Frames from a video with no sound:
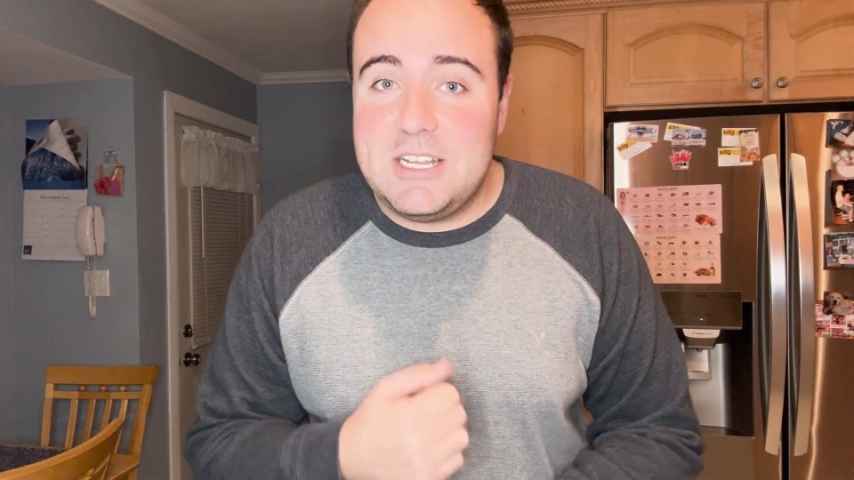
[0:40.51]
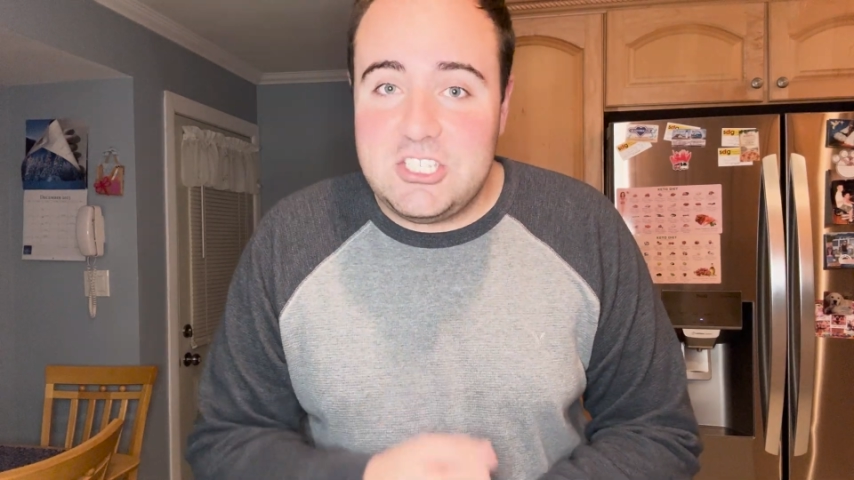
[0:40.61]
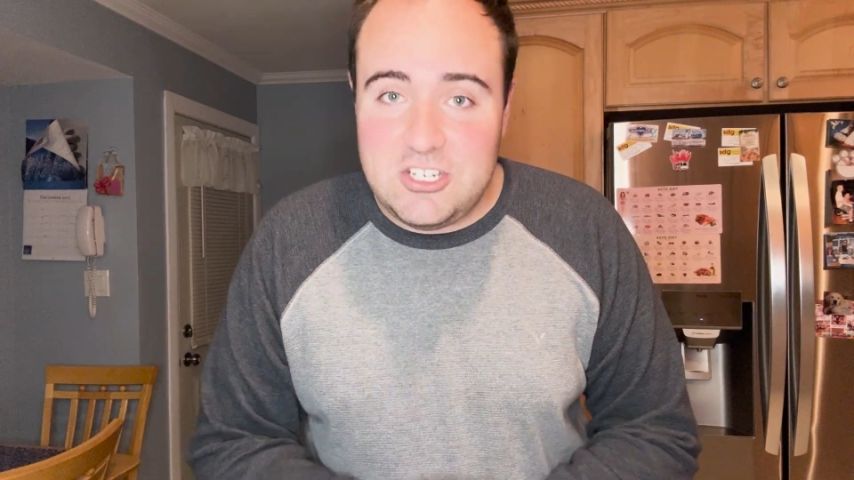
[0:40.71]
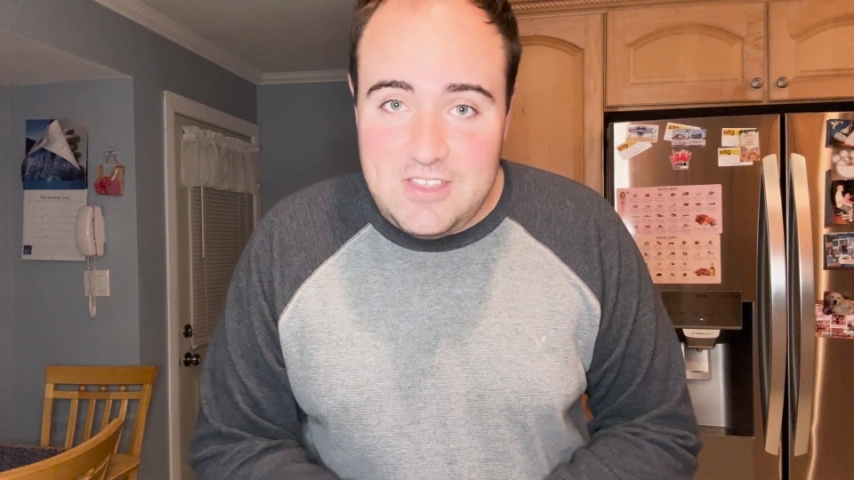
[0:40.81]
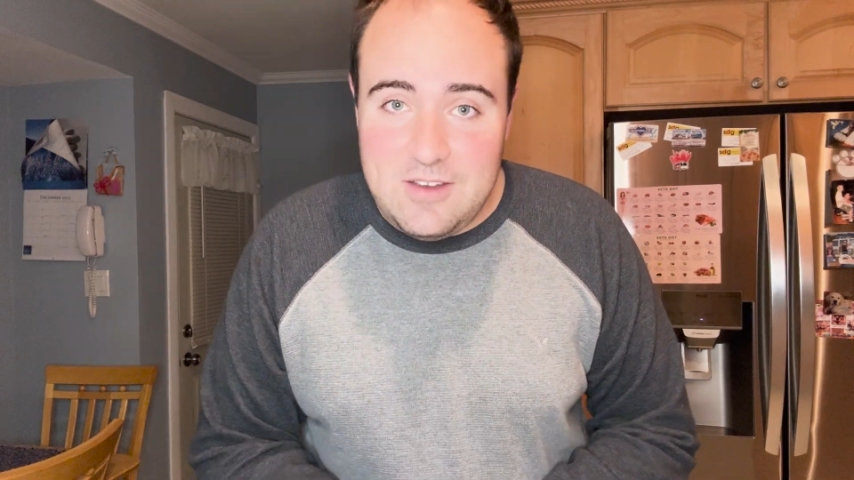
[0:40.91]

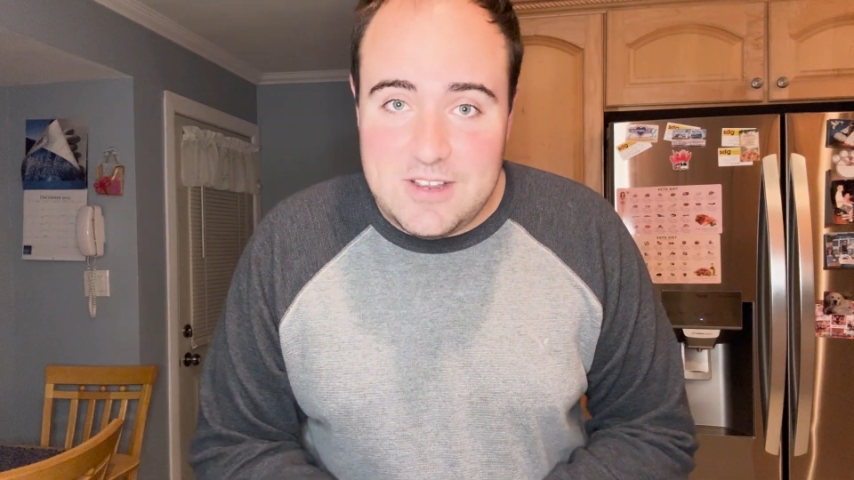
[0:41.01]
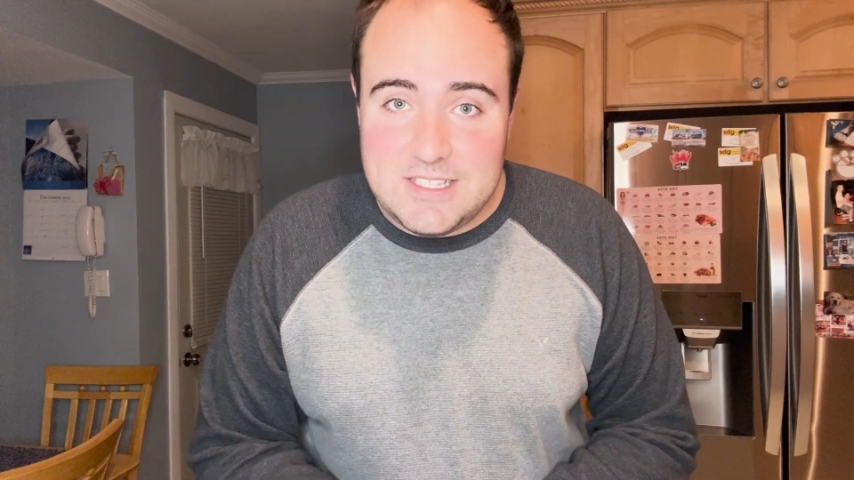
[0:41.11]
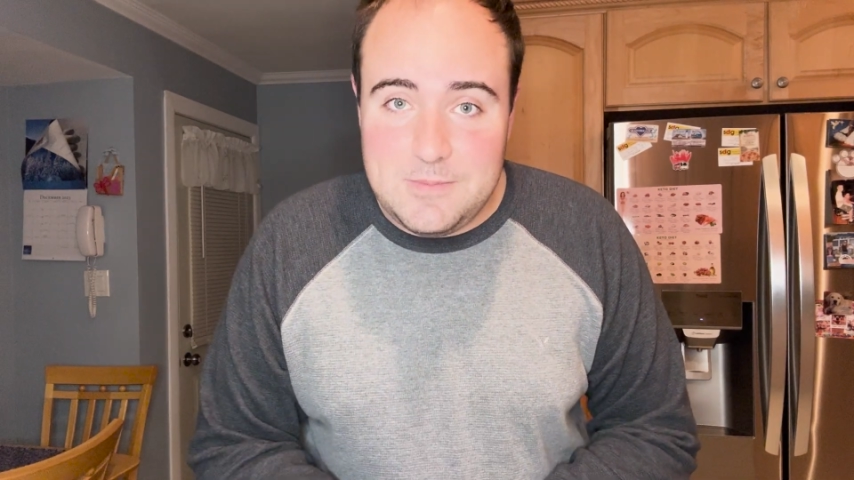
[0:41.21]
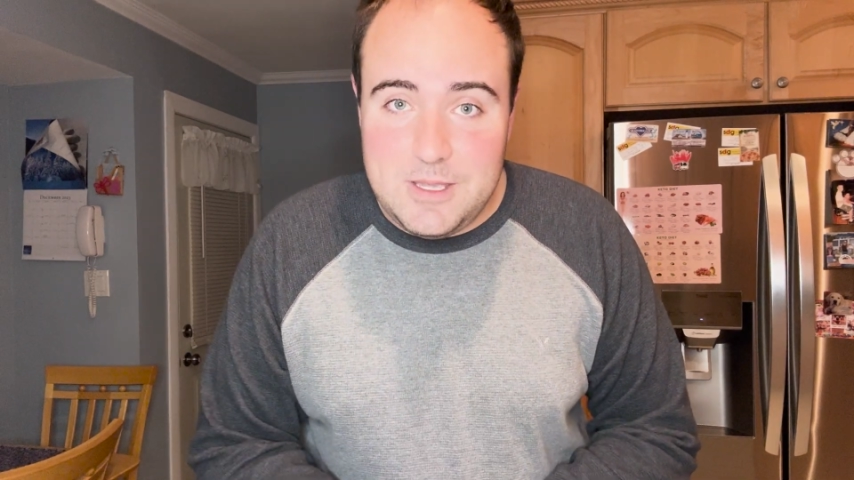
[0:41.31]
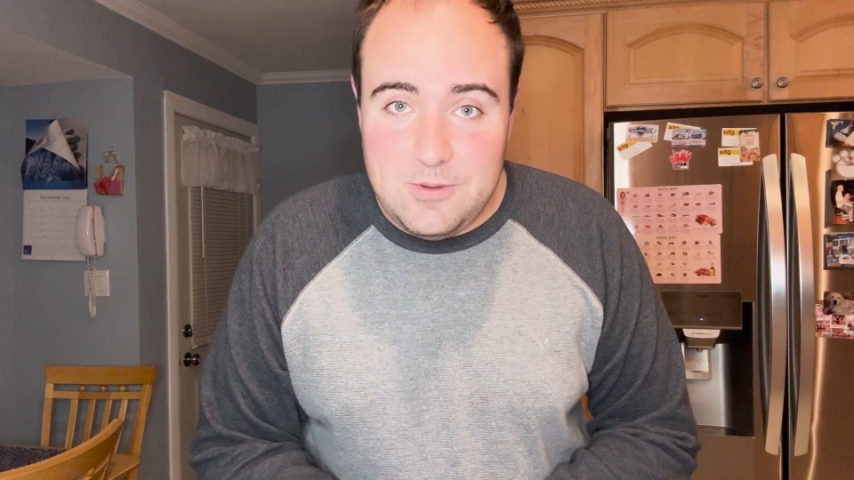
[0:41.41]
share that
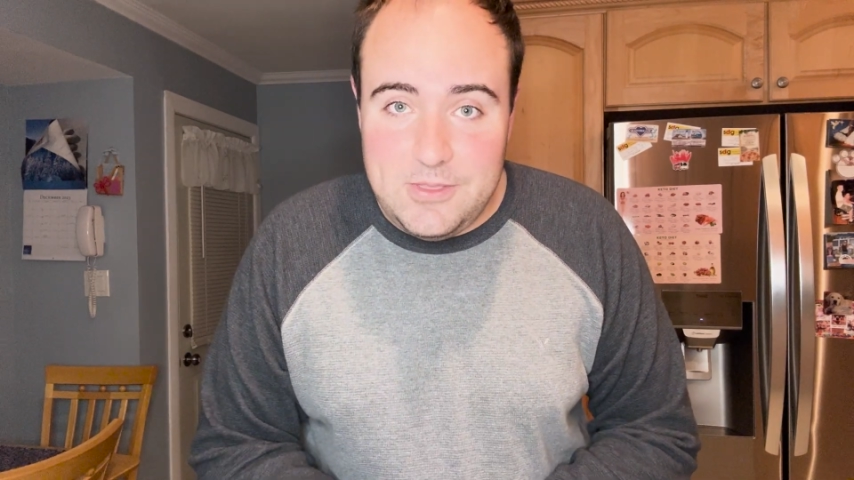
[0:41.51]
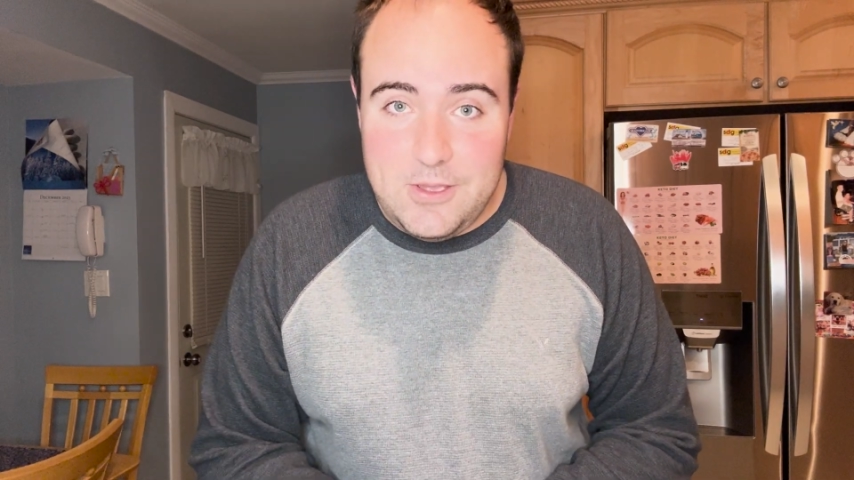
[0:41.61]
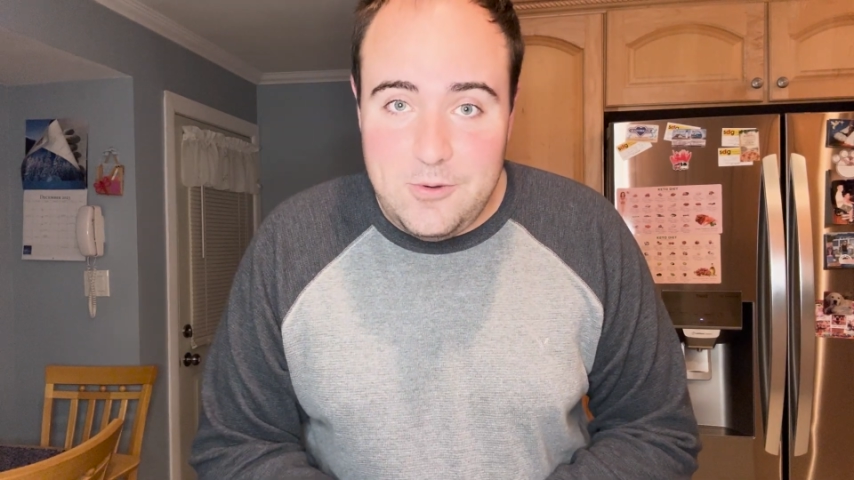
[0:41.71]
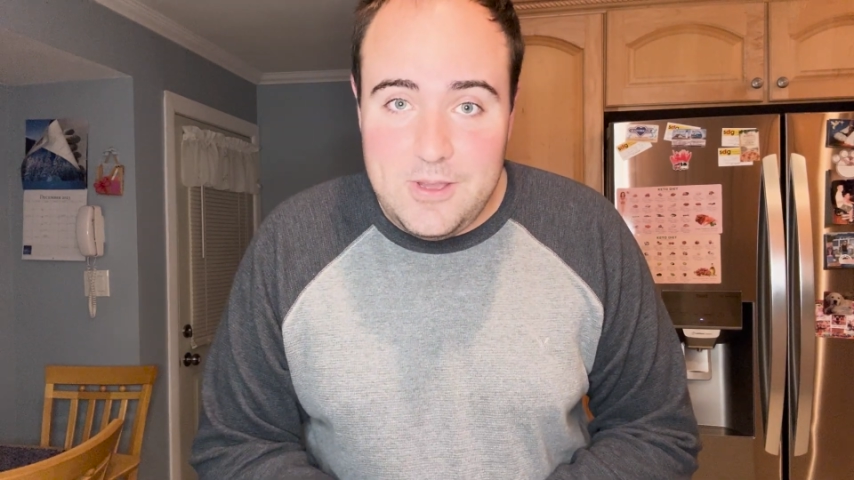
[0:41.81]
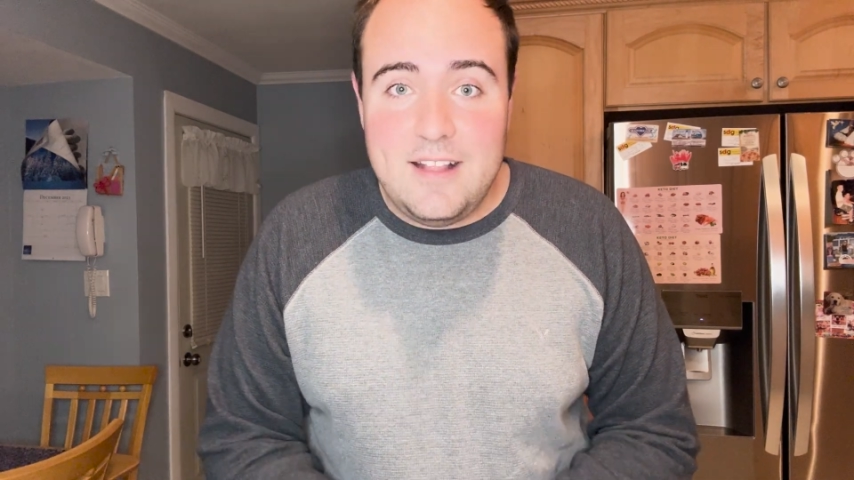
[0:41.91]
recipe with you.